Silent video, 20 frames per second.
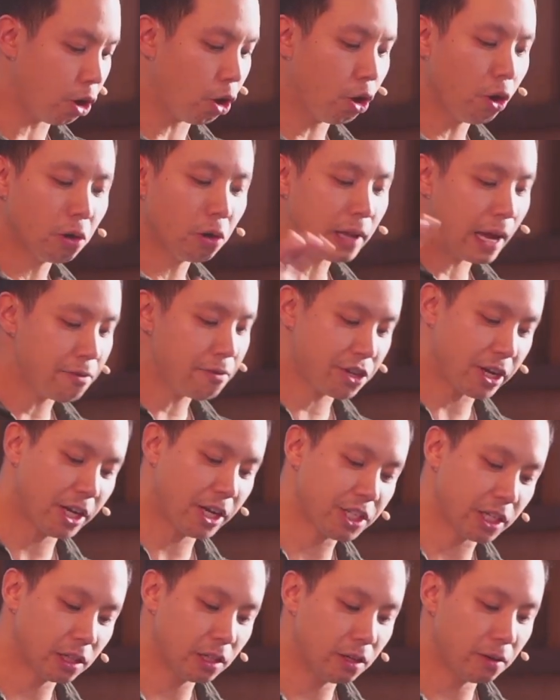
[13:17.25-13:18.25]
All
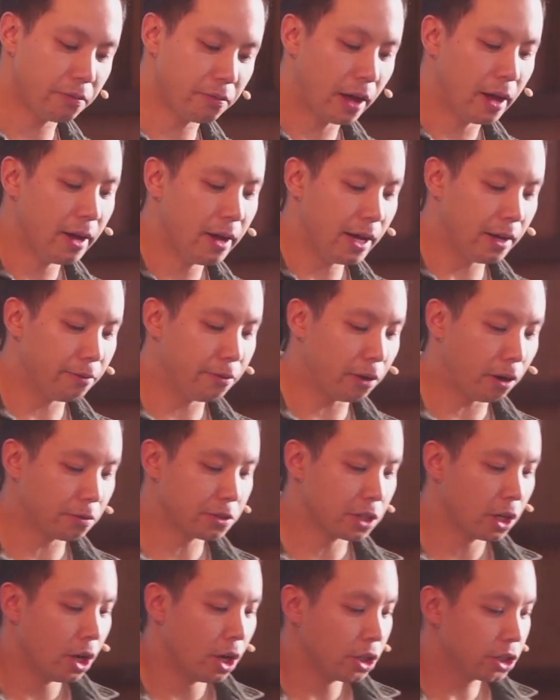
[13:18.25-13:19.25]
life-changing love
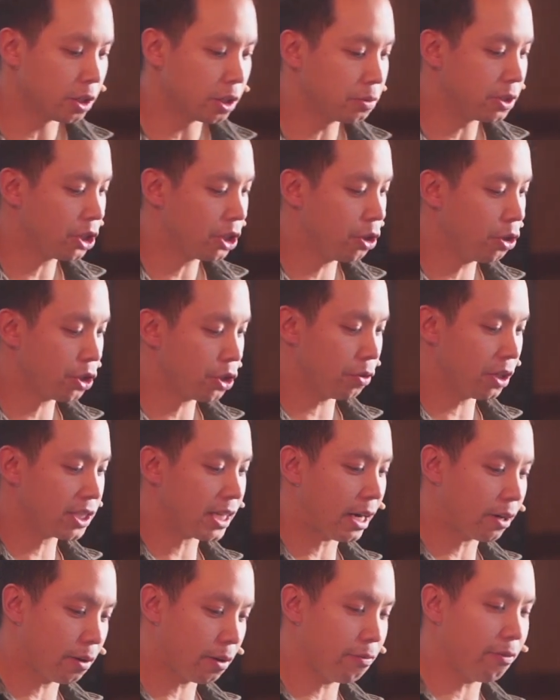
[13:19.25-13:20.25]
involves substitutionary
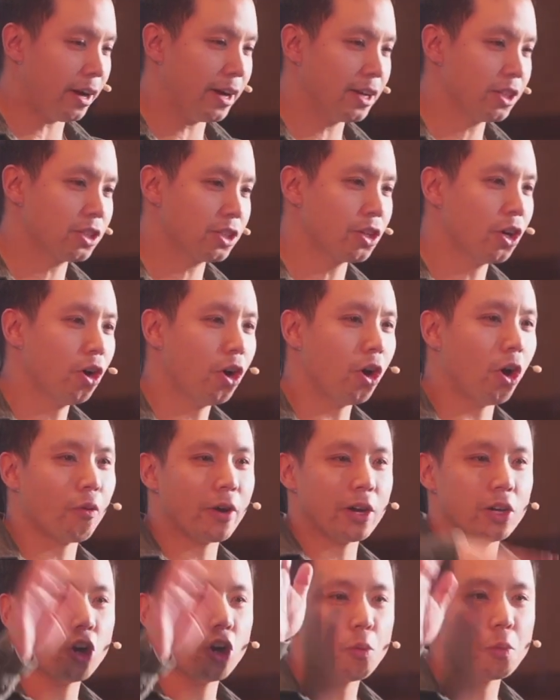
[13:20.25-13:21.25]
sacrifice.
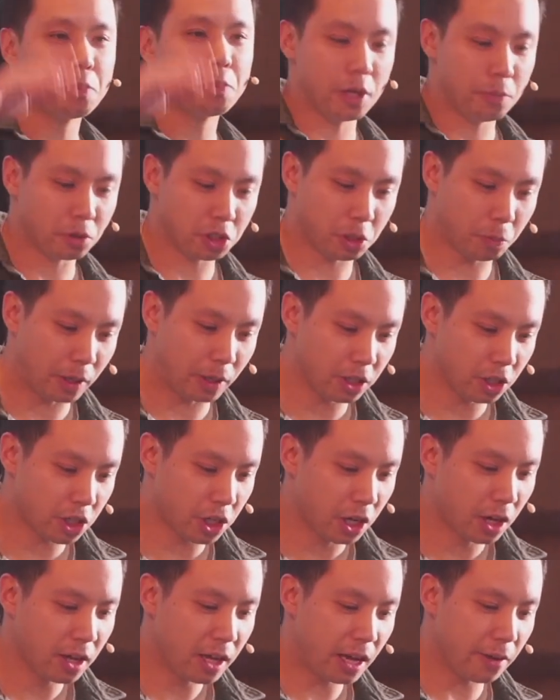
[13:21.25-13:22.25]
Or in normal people's
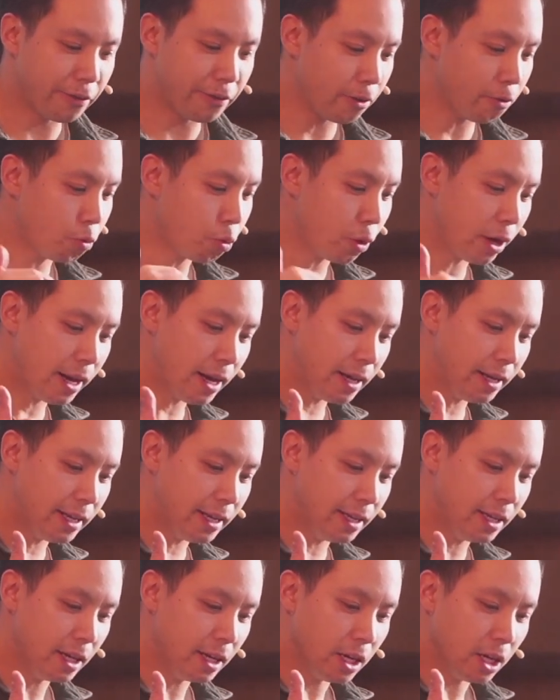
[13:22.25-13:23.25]
speech, if it
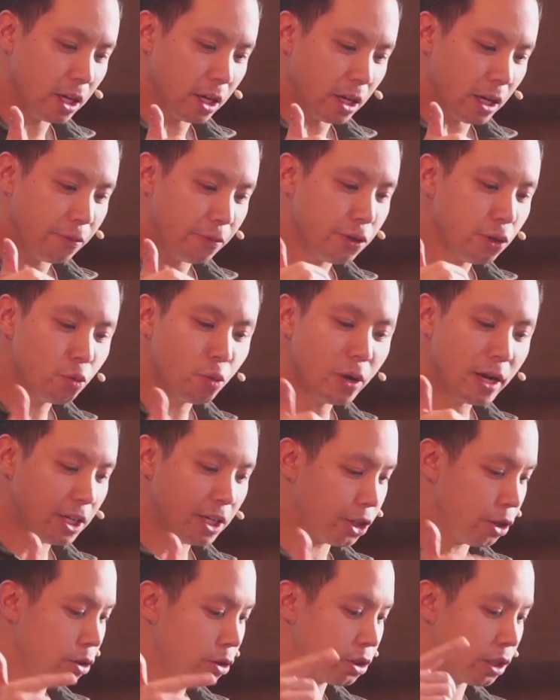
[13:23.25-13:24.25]
really, if you
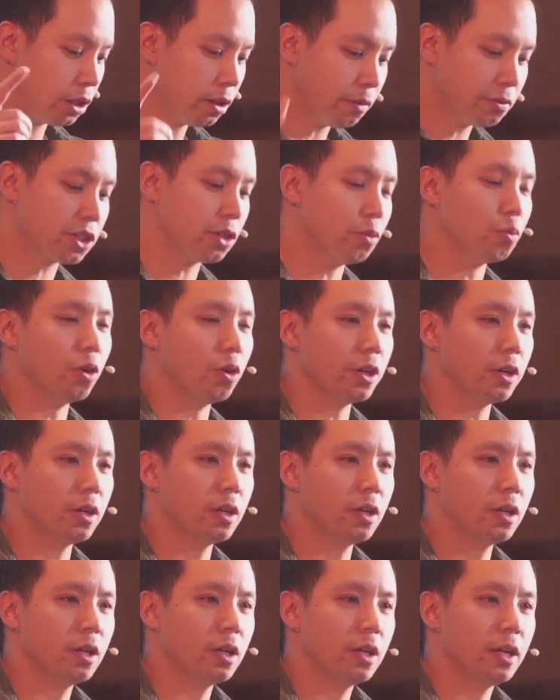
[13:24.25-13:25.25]
really choose to love
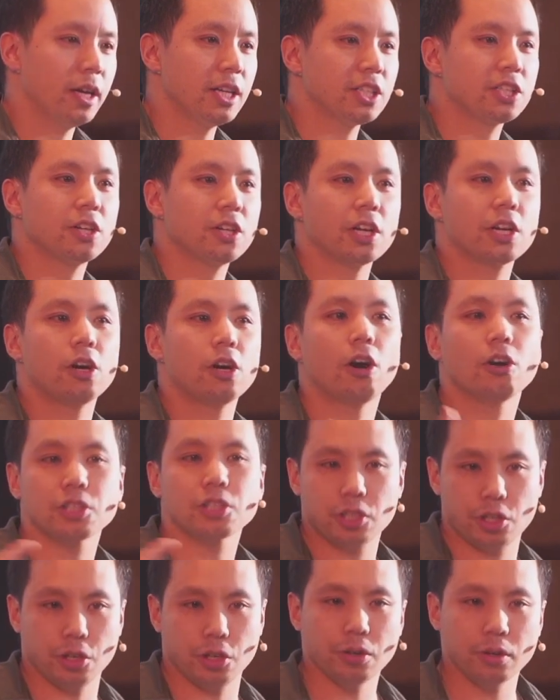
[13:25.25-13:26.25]
someone, it's going to
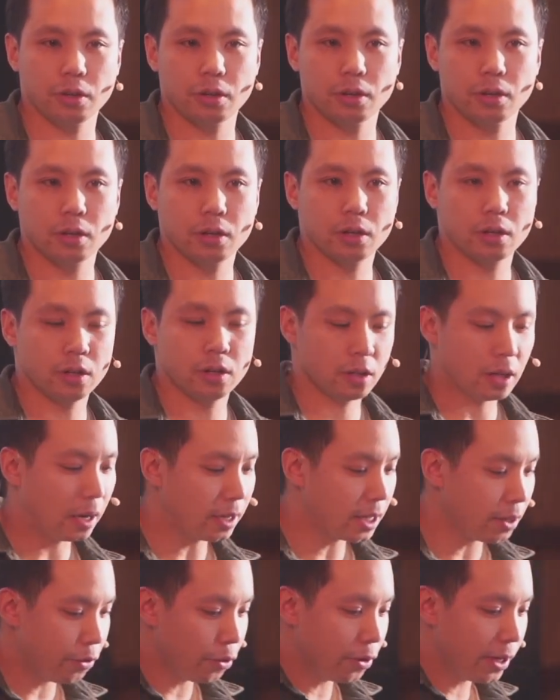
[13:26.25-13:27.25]
cost you.
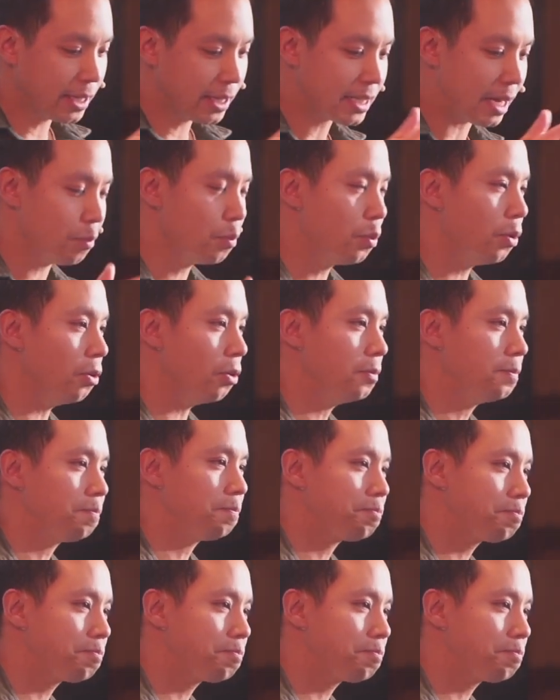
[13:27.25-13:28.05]
I'll give you an example.